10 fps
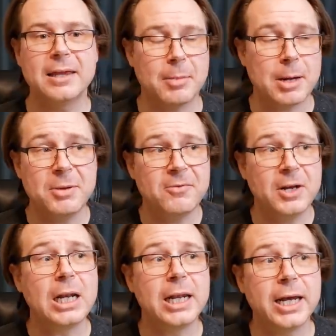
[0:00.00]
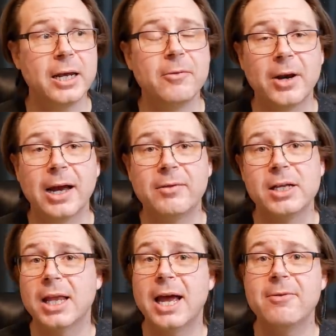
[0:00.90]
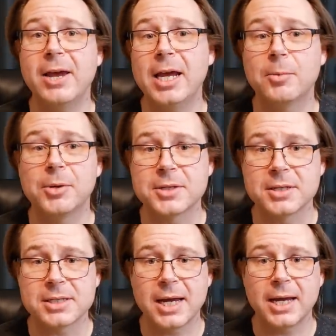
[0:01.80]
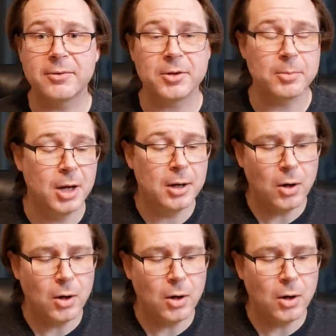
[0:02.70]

they might be ventilated for having live animals inside of them,